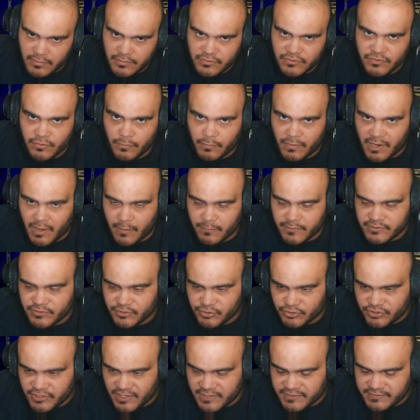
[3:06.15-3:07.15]
So what I would
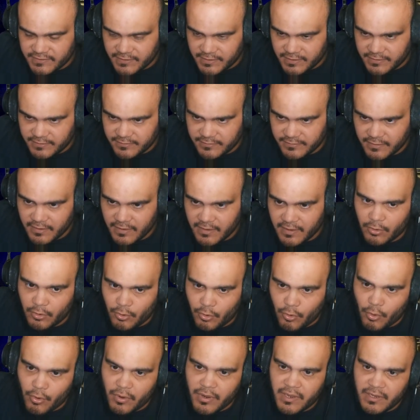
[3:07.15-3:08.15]
suggest is
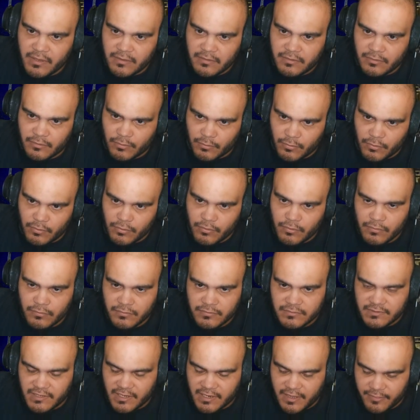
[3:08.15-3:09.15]
going through
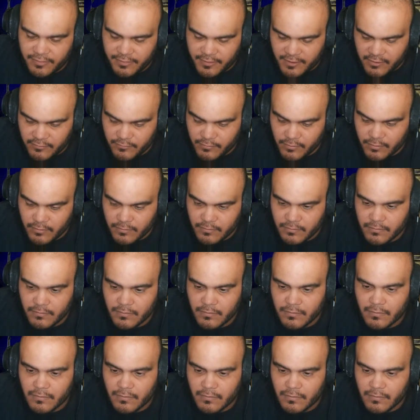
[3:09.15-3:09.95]
the cathedral,